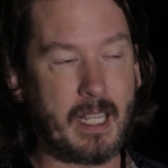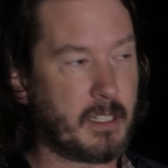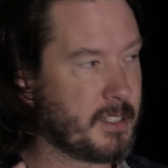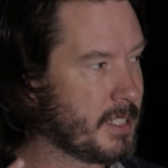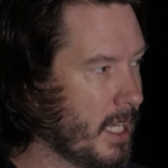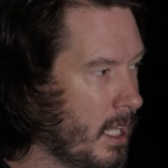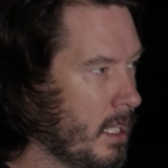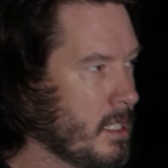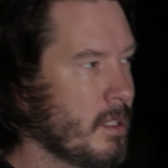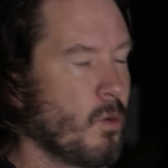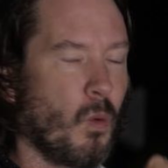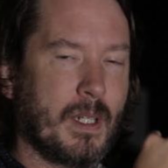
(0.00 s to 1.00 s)
I could
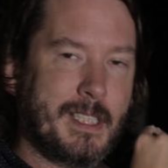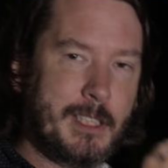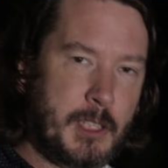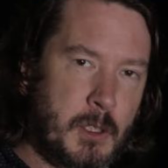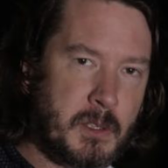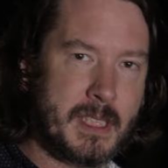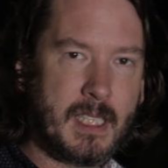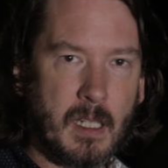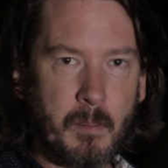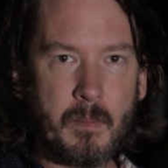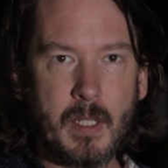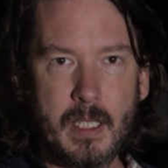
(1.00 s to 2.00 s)
tell when using
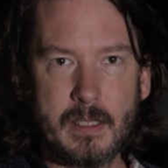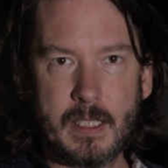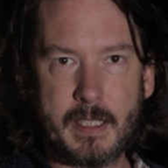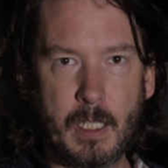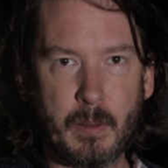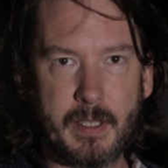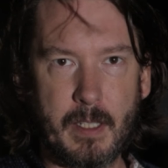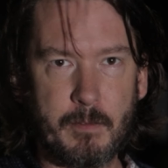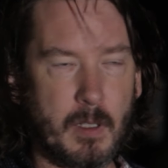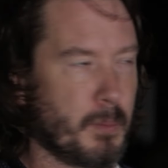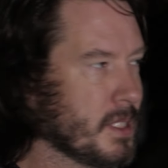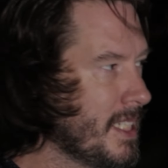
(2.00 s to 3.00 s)
them that they were
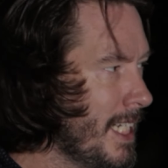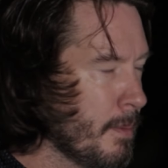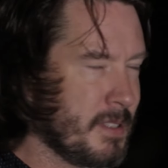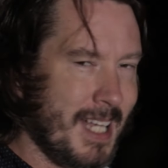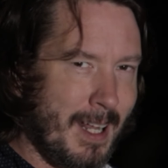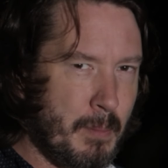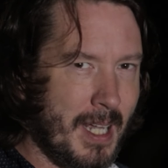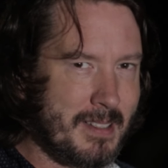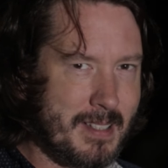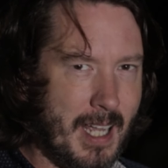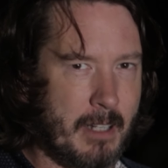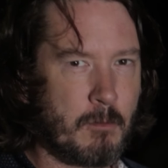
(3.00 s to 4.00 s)
different, but seeing them side by
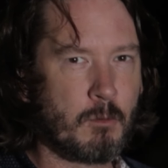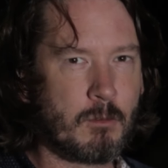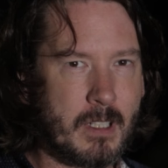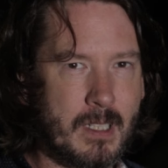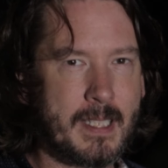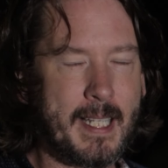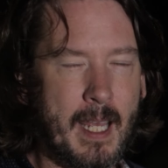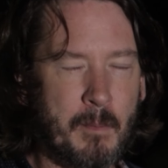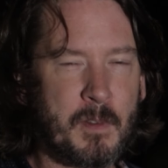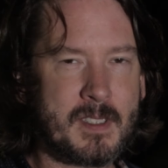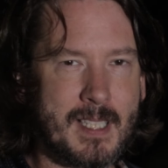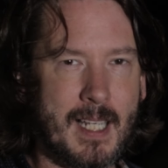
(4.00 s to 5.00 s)
side really
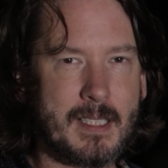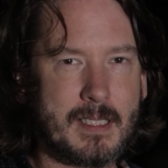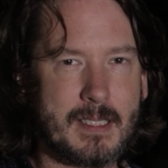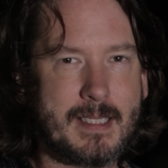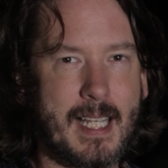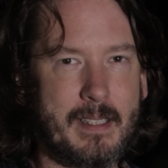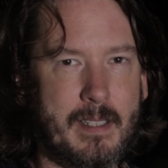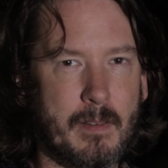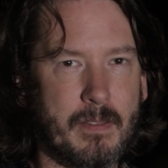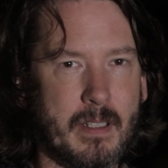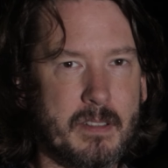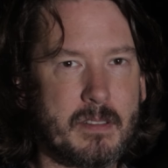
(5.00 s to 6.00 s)
emphasizes that
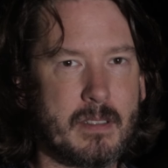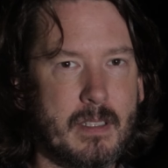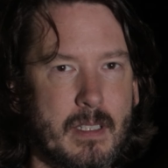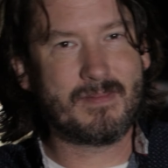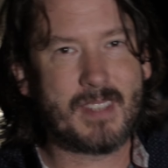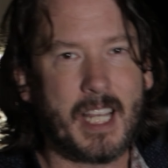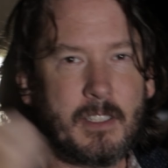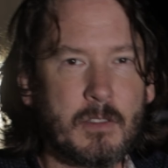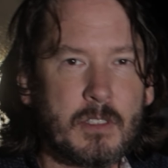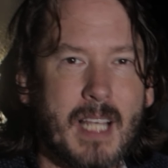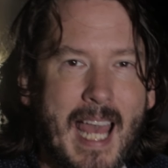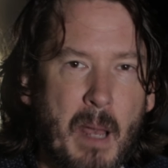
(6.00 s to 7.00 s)
difference. I
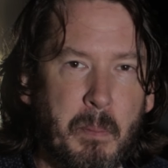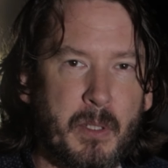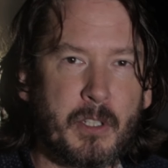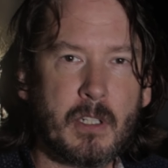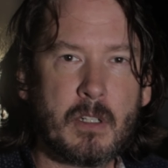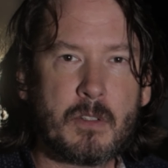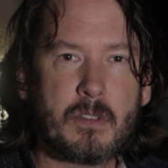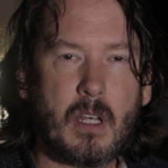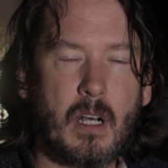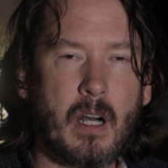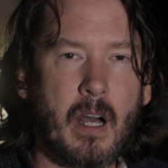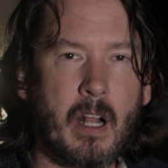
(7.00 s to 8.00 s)
use Aputures
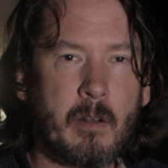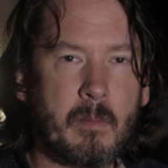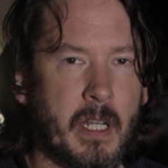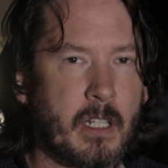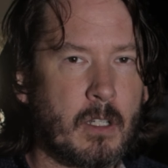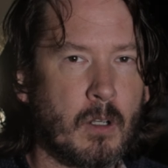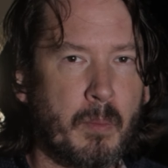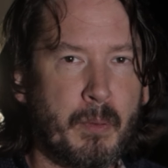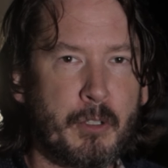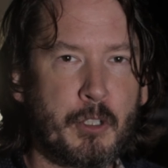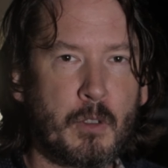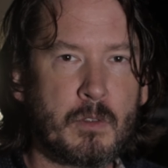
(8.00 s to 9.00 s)
on my
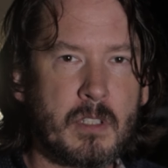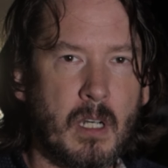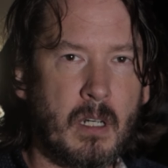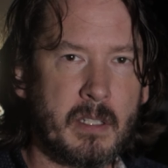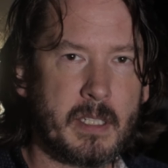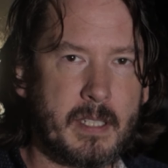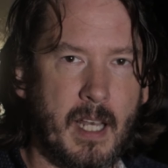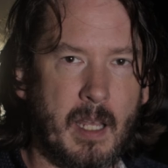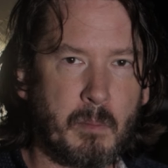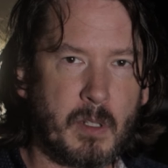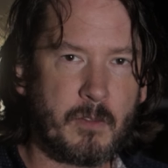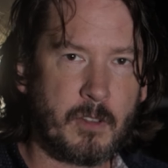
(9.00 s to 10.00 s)
corporate shoots all the
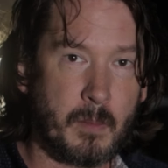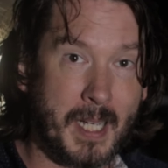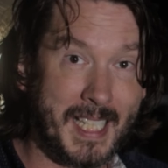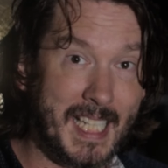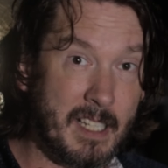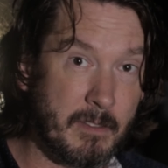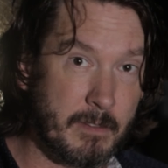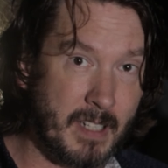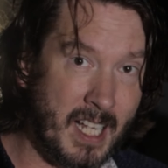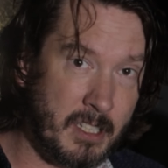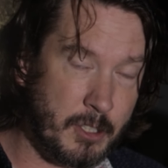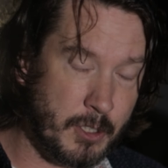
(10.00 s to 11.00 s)
time, but for my
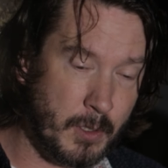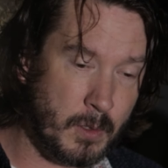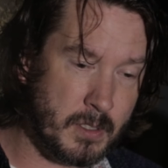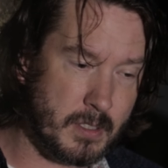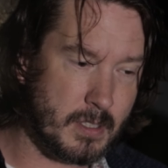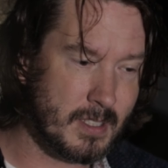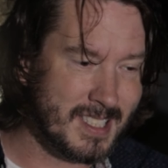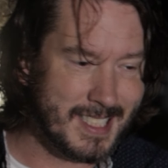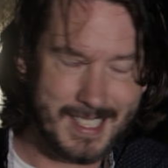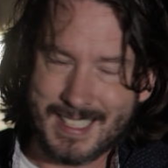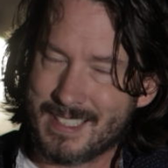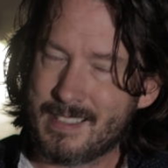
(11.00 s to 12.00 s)
event shoots,
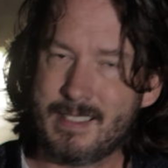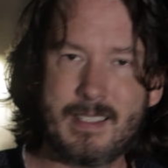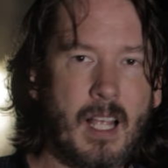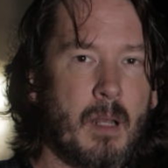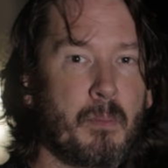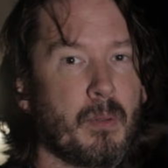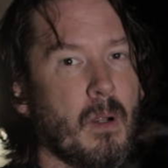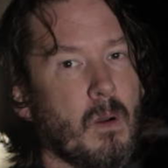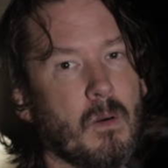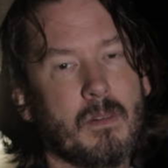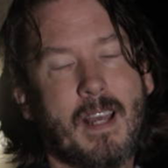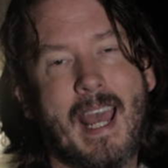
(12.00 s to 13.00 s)
Stella
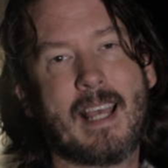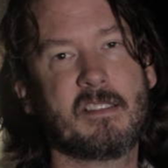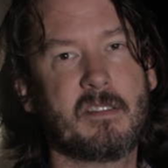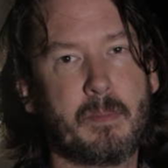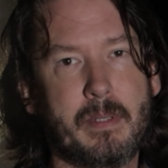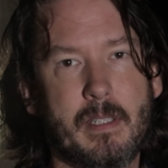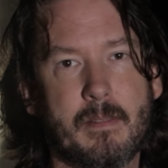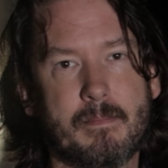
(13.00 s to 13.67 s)
Pro has to be.